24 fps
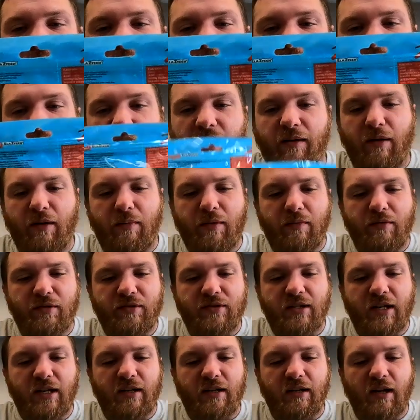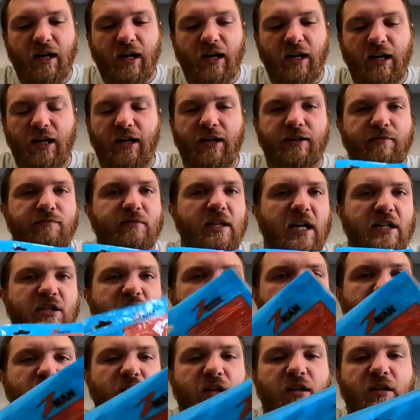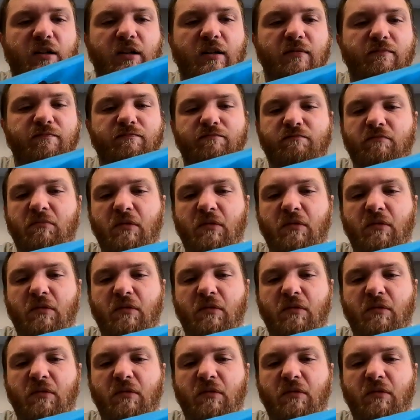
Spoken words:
A lot of people said Texas rigging them.